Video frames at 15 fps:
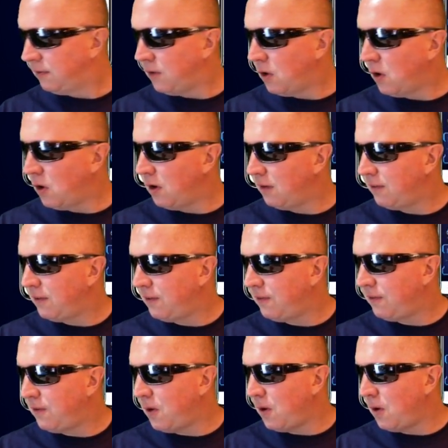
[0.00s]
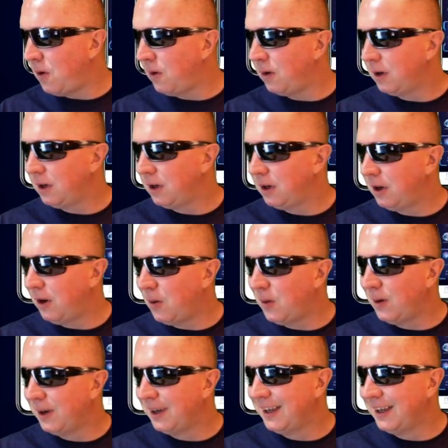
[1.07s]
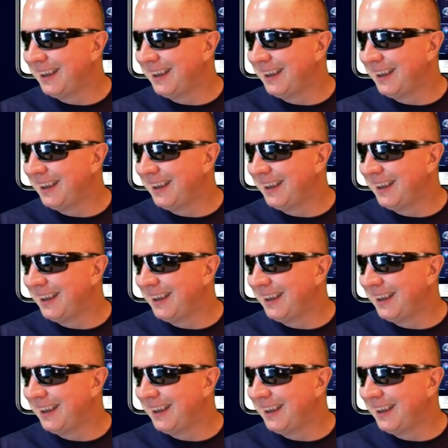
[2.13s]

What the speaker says: 4 for 4, lol.